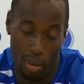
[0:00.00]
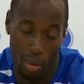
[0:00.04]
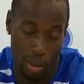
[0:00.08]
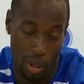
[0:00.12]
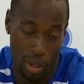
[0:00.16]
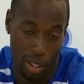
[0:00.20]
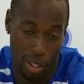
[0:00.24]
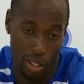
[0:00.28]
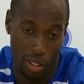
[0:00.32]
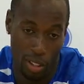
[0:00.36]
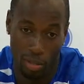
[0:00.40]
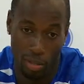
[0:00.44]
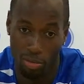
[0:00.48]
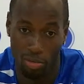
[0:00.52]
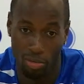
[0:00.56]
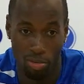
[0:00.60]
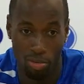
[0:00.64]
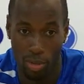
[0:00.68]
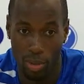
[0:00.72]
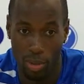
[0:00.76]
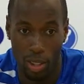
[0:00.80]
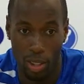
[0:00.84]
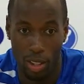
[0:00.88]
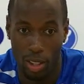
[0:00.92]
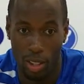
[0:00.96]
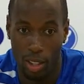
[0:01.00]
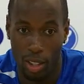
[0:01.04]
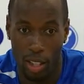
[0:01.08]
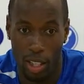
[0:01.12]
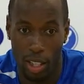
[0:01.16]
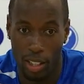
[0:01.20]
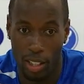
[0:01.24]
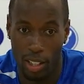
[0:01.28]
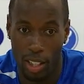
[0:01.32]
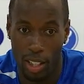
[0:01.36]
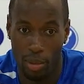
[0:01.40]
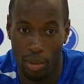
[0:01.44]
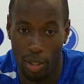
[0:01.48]
I'm here, and
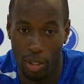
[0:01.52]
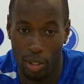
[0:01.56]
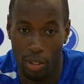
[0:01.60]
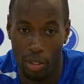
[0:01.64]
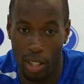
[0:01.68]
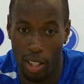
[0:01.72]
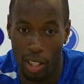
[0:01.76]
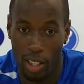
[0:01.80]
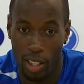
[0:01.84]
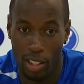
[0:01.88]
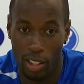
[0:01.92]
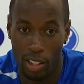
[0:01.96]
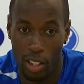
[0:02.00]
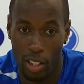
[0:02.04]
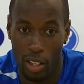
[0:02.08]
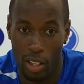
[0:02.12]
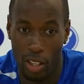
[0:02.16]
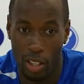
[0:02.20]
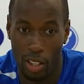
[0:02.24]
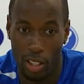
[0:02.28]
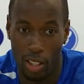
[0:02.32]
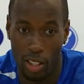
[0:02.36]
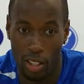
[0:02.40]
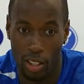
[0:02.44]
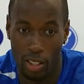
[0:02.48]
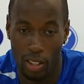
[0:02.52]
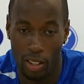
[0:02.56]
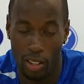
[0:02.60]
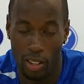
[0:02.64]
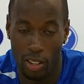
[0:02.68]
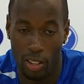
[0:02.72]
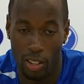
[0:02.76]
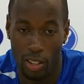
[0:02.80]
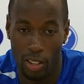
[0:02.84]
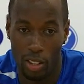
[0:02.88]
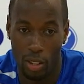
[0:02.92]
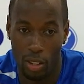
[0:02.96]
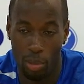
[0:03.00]
like I said, I'm just ready to get started
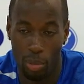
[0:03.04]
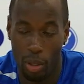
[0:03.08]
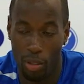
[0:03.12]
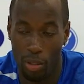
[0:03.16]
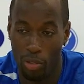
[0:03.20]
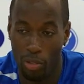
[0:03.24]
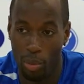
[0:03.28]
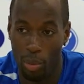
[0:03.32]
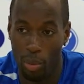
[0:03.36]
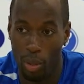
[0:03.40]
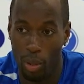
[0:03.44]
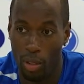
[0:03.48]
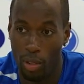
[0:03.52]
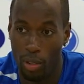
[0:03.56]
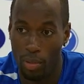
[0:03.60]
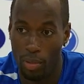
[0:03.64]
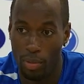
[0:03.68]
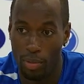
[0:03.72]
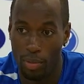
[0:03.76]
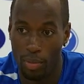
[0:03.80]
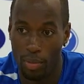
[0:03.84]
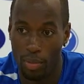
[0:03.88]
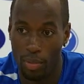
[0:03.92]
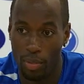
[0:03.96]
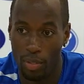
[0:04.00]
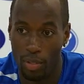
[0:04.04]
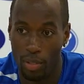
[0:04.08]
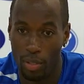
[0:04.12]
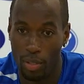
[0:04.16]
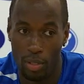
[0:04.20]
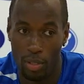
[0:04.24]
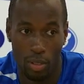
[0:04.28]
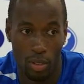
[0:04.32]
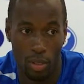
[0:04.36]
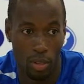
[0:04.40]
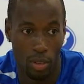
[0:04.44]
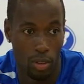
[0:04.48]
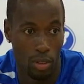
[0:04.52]
and play football. Did
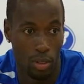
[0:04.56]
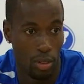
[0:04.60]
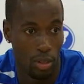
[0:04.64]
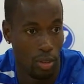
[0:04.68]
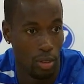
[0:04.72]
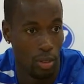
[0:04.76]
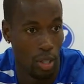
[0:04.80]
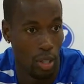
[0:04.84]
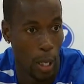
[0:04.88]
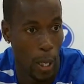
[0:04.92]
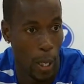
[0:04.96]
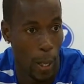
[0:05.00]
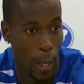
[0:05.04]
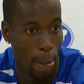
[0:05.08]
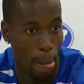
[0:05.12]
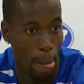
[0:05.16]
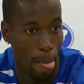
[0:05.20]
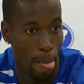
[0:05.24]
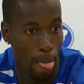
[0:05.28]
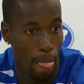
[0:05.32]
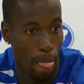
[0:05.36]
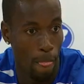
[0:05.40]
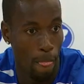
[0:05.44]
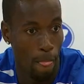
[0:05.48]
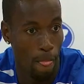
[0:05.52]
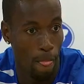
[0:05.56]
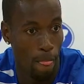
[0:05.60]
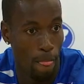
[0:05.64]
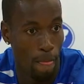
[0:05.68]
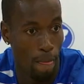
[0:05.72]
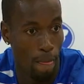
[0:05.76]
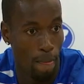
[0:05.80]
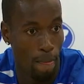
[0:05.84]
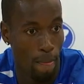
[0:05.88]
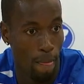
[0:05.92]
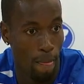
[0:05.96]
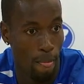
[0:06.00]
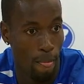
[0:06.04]
Claudio or Michael warn you about the
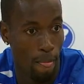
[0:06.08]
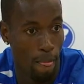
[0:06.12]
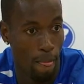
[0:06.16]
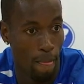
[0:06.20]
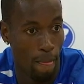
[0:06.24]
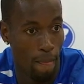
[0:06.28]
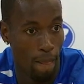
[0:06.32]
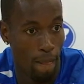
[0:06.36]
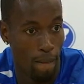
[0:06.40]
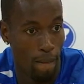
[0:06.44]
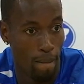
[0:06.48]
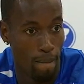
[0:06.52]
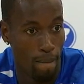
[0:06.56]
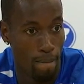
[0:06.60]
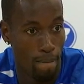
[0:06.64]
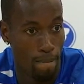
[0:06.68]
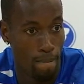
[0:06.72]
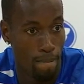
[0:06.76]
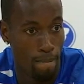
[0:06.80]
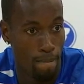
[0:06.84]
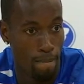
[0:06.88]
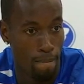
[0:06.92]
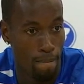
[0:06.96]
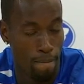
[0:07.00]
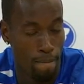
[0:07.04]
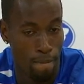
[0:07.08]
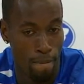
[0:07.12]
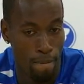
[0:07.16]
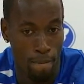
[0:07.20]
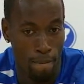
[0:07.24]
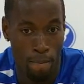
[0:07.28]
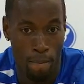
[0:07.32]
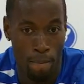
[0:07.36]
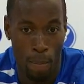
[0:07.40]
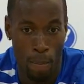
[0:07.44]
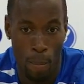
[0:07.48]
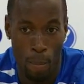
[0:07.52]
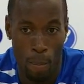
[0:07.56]
pressures of playing for the old firm
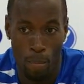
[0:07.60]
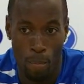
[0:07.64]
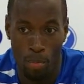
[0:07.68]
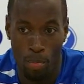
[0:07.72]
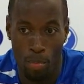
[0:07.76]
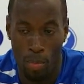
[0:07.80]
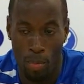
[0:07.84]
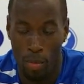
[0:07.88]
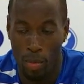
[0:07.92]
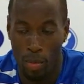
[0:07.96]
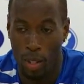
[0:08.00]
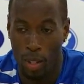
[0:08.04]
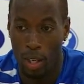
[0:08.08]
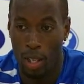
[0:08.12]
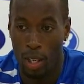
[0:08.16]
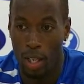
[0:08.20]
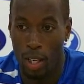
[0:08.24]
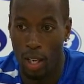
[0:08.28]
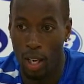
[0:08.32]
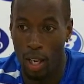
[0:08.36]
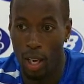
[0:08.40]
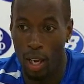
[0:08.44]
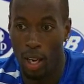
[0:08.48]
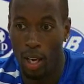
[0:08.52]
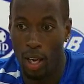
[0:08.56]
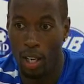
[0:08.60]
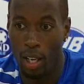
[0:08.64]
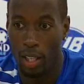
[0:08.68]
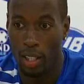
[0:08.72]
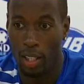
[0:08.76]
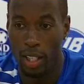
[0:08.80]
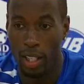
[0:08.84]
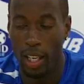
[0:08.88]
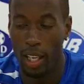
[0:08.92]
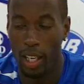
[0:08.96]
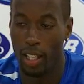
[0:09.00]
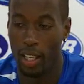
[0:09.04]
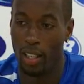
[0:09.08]
and how big it is?
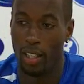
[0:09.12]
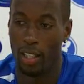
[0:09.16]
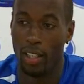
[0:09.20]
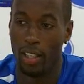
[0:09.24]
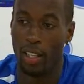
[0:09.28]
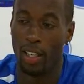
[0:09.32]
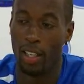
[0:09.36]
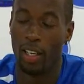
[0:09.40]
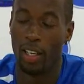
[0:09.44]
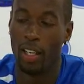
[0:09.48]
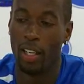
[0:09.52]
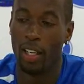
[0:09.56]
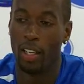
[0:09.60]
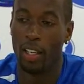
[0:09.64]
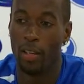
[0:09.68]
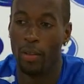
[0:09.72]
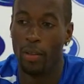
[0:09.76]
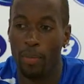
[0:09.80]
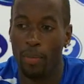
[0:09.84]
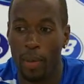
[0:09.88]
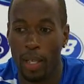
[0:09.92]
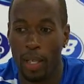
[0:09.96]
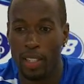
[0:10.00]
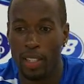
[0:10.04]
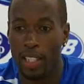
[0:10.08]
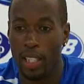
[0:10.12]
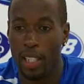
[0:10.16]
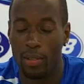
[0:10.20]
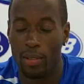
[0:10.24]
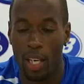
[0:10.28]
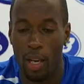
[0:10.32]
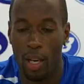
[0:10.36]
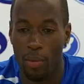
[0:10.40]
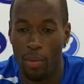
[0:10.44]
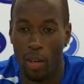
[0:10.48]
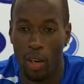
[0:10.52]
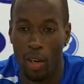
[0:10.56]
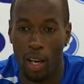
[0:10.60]
But at the same
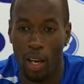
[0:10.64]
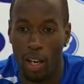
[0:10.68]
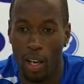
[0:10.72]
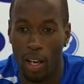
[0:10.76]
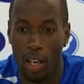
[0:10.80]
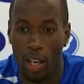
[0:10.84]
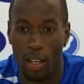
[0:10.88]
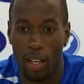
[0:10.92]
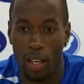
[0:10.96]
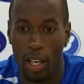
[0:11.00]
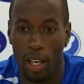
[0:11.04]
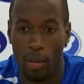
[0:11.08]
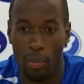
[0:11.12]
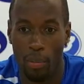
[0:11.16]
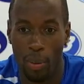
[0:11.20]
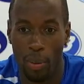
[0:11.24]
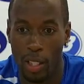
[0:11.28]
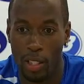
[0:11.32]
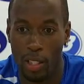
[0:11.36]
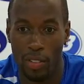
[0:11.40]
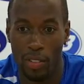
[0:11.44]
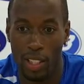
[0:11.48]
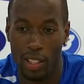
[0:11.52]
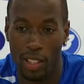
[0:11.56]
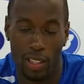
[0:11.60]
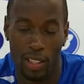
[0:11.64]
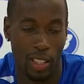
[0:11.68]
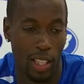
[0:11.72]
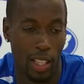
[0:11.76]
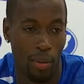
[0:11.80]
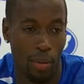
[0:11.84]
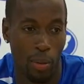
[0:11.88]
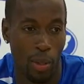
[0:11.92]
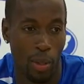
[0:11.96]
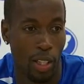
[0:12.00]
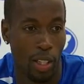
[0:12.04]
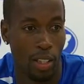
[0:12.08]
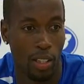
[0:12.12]
time, PSV is the
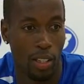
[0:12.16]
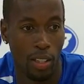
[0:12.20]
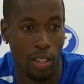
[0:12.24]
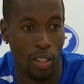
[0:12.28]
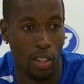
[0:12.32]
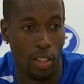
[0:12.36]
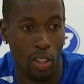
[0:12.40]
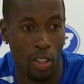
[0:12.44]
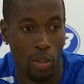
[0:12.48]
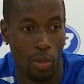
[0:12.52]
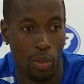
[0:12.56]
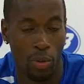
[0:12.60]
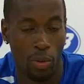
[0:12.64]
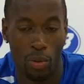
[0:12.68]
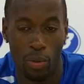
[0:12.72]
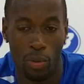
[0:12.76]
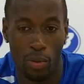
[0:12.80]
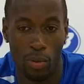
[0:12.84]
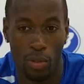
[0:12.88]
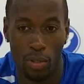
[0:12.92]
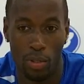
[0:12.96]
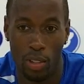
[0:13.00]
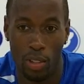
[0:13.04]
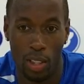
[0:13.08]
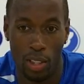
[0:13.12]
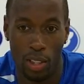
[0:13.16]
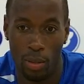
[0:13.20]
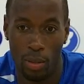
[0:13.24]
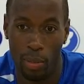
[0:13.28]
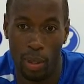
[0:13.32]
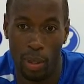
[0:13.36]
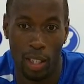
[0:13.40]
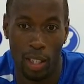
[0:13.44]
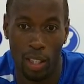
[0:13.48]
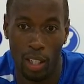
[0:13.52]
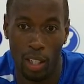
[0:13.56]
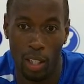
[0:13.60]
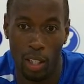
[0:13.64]
same way. It's a
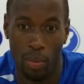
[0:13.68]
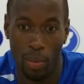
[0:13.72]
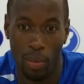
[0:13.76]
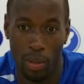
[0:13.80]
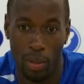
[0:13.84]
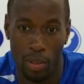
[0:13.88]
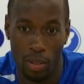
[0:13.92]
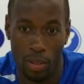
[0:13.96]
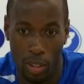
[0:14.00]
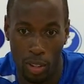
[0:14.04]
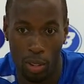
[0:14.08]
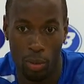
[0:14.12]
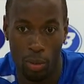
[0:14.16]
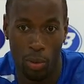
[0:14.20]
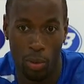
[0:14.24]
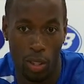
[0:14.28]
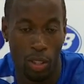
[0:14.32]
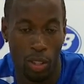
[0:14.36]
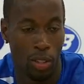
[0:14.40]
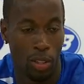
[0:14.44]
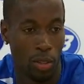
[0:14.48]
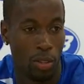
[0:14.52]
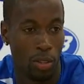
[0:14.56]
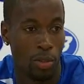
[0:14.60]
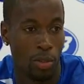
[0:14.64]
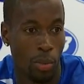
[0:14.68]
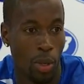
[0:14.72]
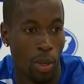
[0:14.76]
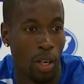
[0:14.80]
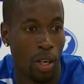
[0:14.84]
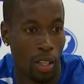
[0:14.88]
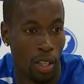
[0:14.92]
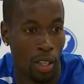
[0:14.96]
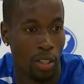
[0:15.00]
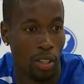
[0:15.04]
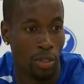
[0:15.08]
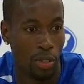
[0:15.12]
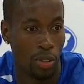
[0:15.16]
big club and somewhat a
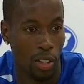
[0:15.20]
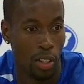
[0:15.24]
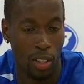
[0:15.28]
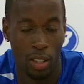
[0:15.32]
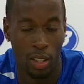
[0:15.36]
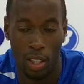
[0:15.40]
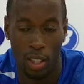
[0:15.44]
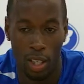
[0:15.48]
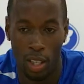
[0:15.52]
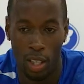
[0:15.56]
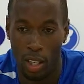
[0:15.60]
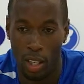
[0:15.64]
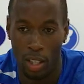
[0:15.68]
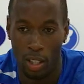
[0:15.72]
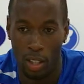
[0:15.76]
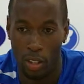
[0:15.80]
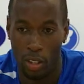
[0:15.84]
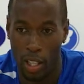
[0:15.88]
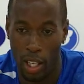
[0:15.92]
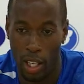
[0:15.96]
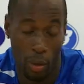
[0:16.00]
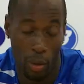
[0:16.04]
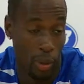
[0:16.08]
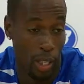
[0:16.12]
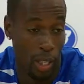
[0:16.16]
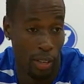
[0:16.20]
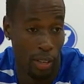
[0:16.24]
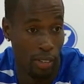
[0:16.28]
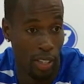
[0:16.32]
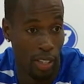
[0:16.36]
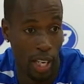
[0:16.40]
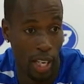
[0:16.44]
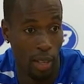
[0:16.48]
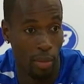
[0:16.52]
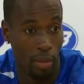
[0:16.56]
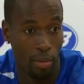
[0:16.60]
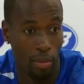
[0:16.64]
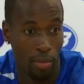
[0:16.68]
smaller country, and you got to win every
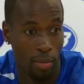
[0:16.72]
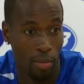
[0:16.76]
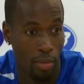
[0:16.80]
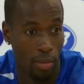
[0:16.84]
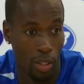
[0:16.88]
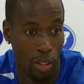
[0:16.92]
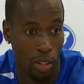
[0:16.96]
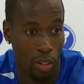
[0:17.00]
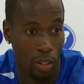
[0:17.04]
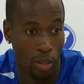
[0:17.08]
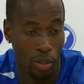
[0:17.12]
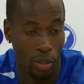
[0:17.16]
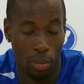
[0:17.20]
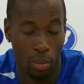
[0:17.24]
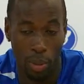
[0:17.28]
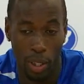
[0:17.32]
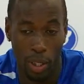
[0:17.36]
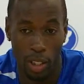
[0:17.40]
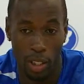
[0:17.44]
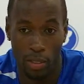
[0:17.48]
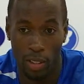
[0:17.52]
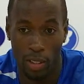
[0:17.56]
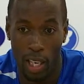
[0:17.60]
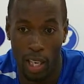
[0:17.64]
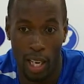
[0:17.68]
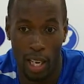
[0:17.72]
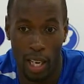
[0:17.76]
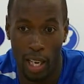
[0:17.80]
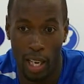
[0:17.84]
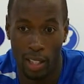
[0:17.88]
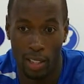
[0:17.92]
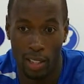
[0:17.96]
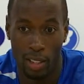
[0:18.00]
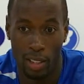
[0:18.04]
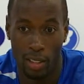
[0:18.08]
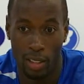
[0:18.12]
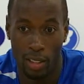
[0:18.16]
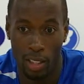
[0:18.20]
game. PSV,
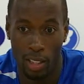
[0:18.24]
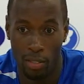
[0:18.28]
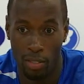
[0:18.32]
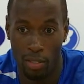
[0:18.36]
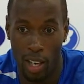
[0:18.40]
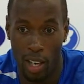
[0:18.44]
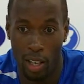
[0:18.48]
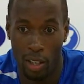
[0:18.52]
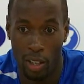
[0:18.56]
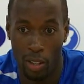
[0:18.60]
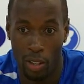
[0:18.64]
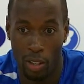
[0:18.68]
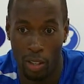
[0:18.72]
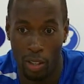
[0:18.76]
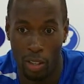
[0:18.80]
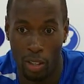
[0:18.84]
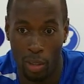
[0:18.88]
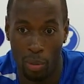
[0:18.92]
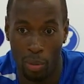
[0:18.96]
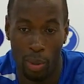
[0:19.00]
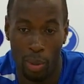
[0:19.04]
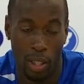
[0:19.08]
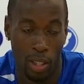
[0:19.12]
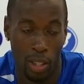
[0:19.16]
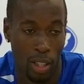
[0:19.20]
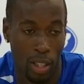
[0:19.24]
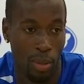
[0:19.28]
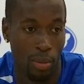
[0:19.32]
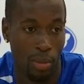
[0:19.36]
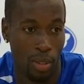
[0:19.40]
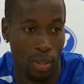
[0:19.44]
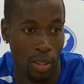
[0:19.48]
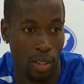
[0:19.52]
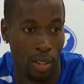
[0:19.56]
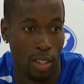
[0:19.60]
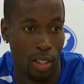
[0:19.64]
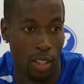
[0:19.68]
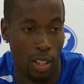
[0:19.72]
Ajax, and Feyenoord are the big clubs
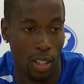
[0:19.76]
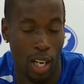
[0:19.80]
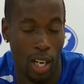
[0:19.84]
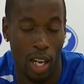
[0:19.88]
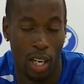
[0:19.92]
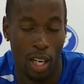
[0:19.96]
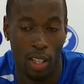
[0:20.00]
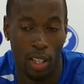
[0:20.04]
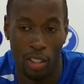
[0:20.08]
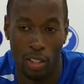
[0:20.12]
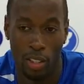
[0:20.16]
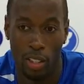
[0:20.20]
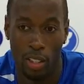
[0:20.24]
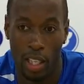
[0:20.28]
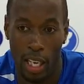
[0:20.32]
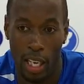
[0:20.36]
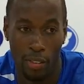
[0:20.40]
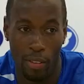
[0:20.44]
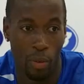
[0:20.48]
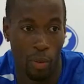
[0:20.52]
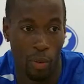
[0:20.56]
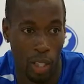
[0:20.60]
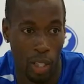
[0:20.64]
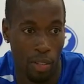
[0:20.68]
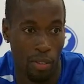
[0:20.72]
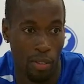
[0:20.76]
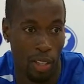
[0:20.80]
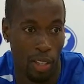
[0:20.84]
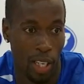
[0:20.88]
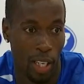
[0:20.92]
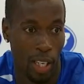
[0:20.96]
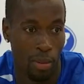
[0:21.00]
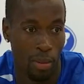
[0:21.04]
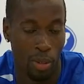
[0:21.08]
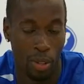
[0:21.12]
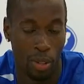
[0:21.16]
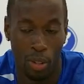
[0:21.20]
in Holland, and they have to win every game.